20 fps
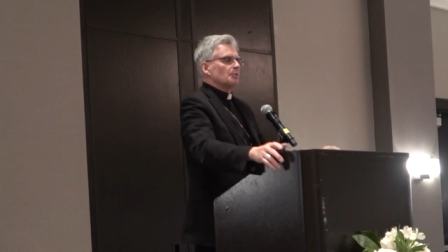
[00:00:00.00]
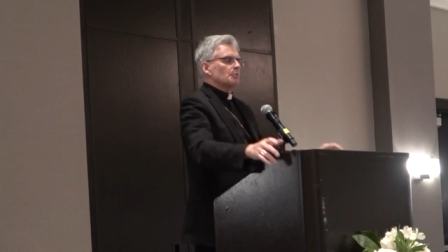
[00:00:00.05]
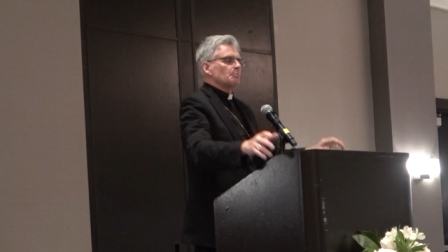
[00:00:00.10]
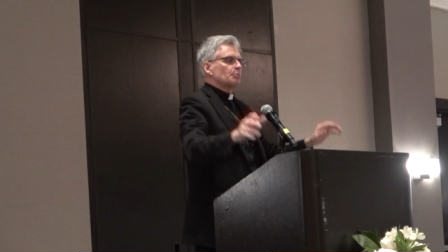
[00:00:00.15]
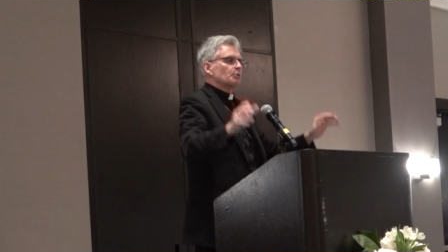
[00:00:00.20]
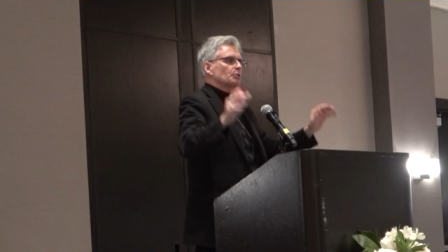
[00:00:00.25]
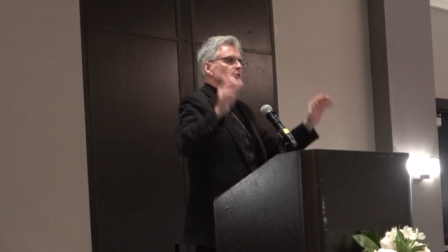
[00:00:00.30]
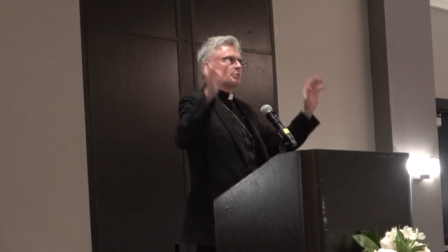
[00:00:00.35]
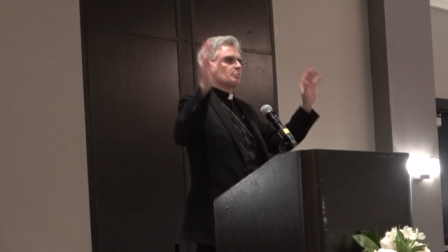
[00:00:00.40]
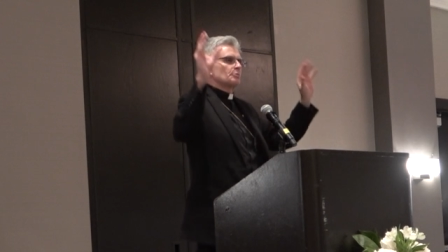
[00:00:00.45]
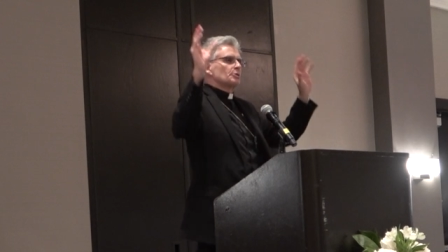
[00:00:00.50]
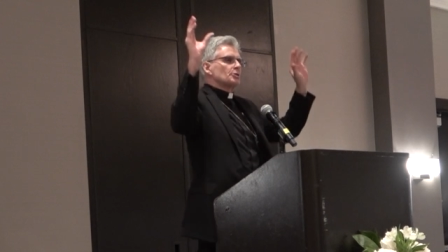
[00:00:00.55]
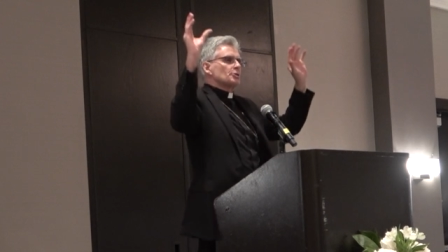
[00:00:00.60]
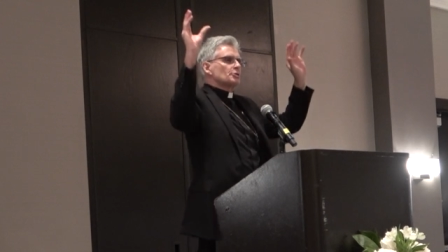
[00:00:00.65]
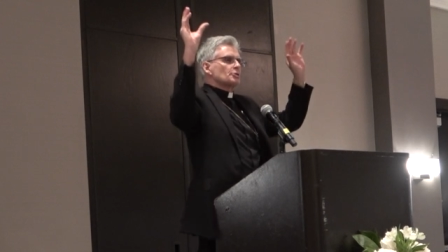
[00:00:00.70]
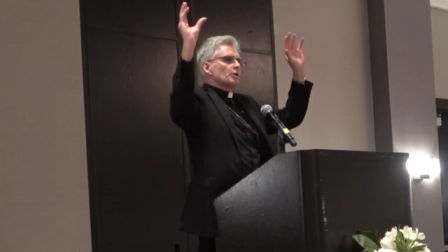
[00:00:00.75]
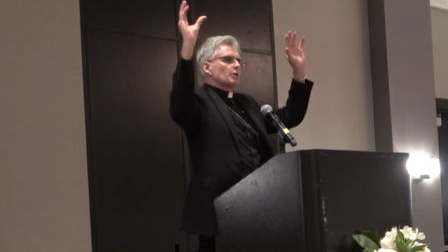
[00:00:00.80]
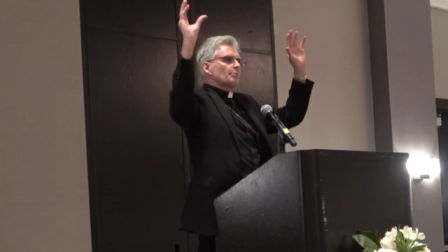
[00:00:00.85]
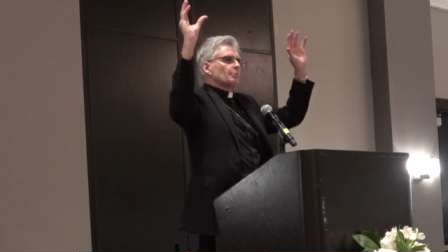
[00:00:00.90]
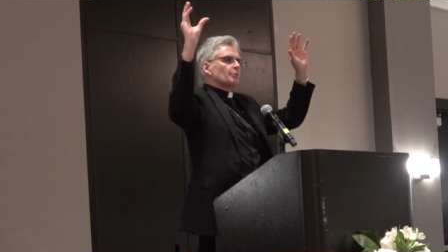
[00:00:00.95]
and put them in
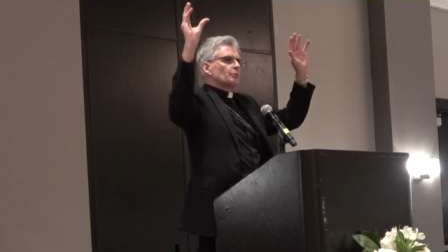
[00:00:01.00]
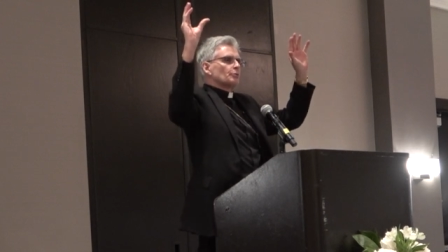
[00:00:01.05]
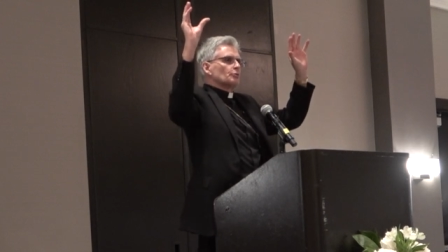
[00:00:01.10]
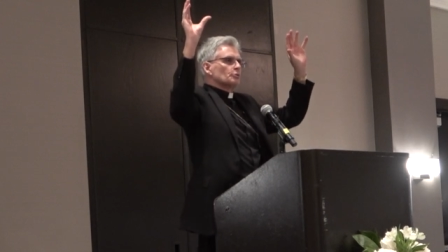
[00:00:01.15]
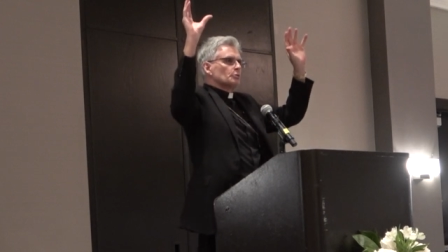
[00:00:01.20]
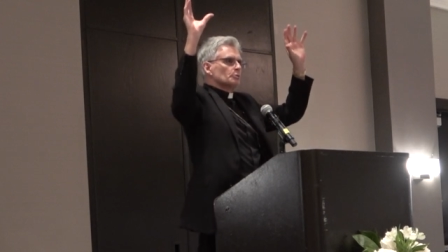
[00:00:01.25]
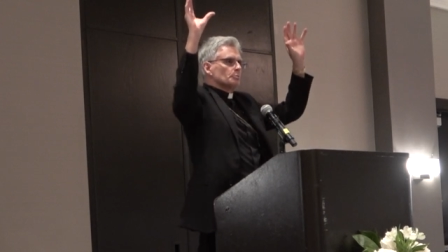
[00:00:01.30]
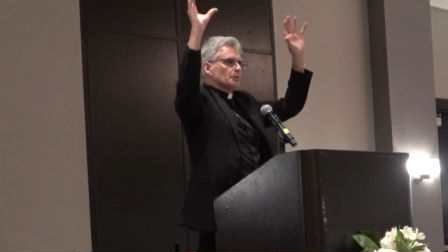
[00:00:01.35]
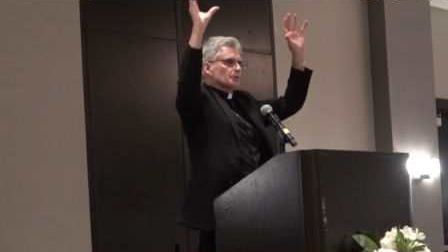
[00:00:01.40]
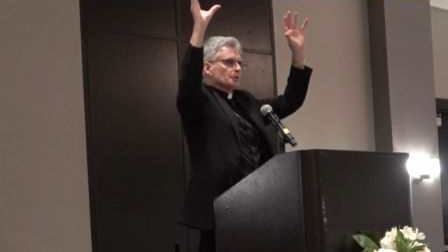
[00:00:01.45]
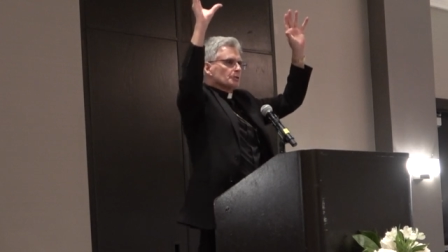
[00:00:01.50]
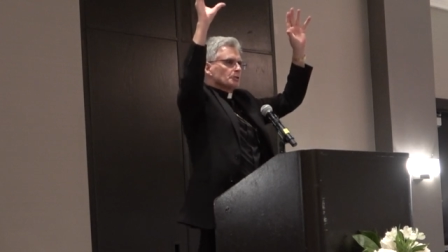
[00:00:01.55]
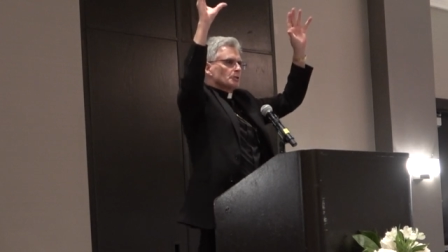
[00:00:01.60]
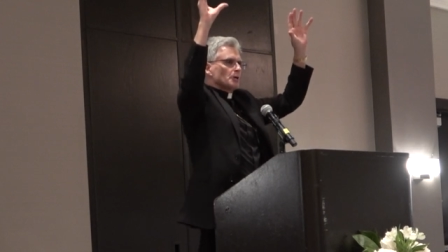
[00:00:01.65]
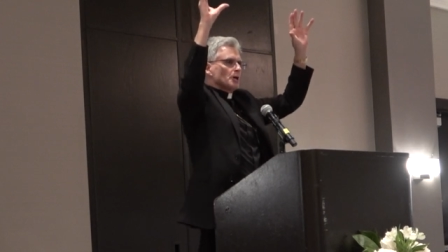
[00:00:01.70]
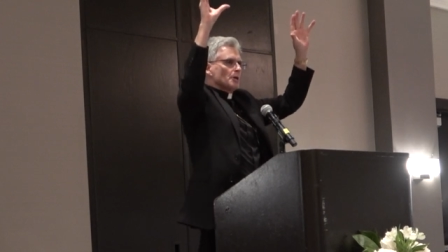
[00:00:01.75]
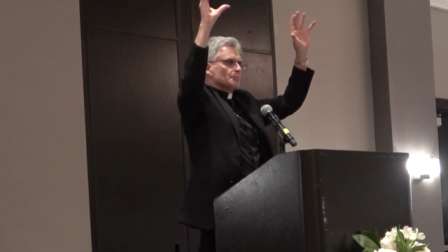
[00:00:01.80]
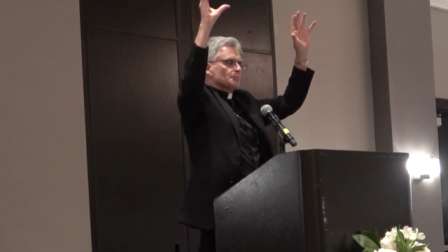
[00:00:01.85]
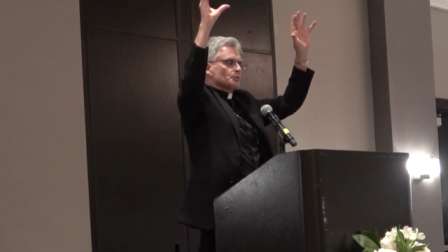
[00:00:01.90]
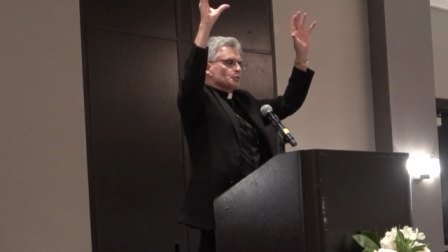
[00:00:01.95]
this upper room on the
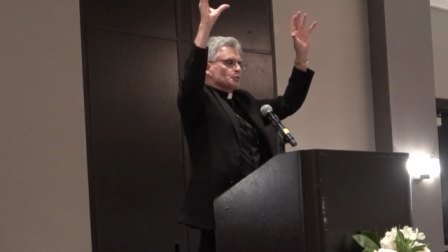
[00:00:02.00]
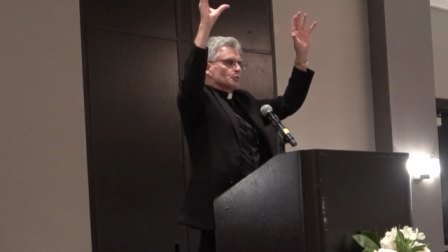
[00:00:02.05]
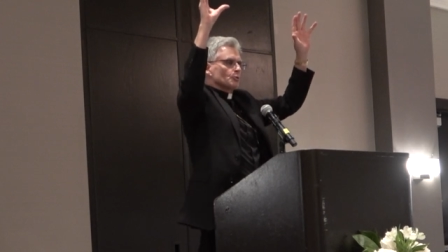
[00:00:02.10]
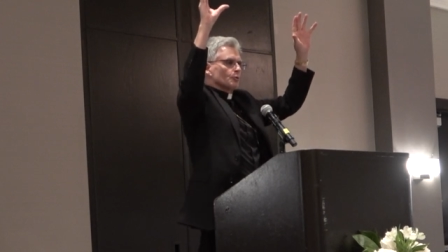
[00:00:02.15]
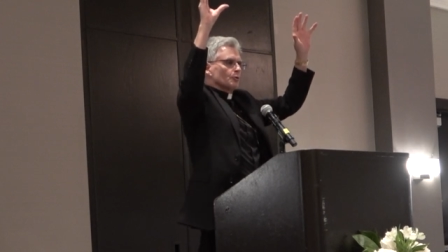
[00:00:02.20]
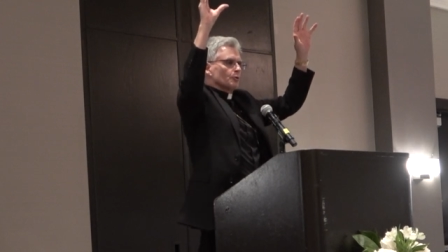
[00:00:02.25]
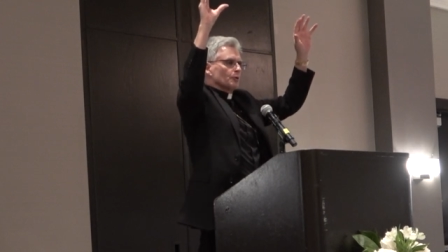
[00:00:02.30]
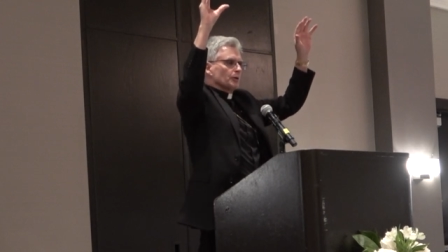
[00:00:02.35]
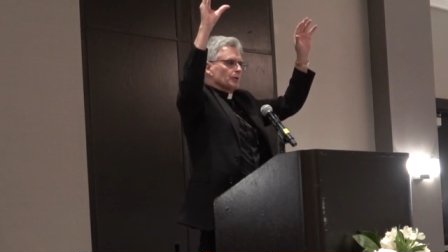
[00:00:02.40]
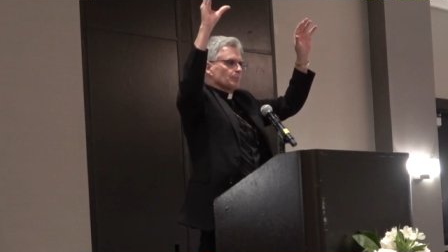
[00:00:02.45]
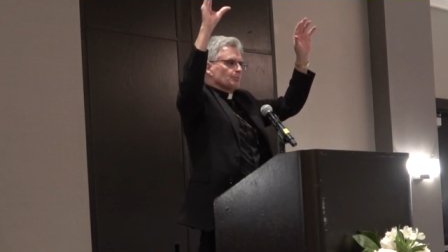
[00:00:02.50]
top story.